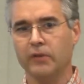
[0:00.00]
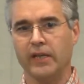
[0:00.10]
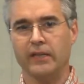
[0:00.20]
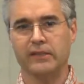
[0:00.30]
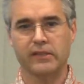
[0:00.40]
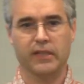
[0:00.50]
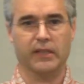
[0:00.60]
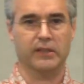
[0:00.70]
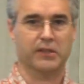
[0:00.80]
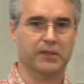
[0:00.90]

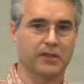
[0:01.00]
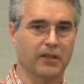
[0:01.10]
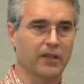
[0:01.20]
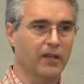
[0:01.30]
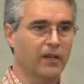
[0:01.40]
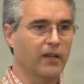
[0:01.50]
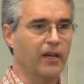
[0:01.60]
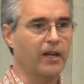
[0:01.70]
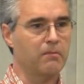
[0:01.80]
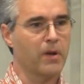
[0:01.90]
exist
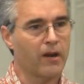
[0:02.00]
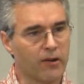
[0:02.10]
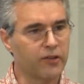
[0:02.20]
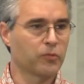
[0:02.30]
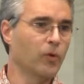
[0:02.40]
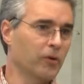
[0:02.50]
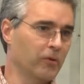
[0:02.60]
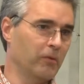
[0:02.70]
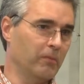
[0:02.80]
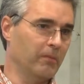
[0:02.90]
in Mary's
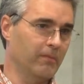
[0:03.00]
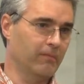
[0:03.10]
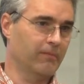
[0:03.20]
womb.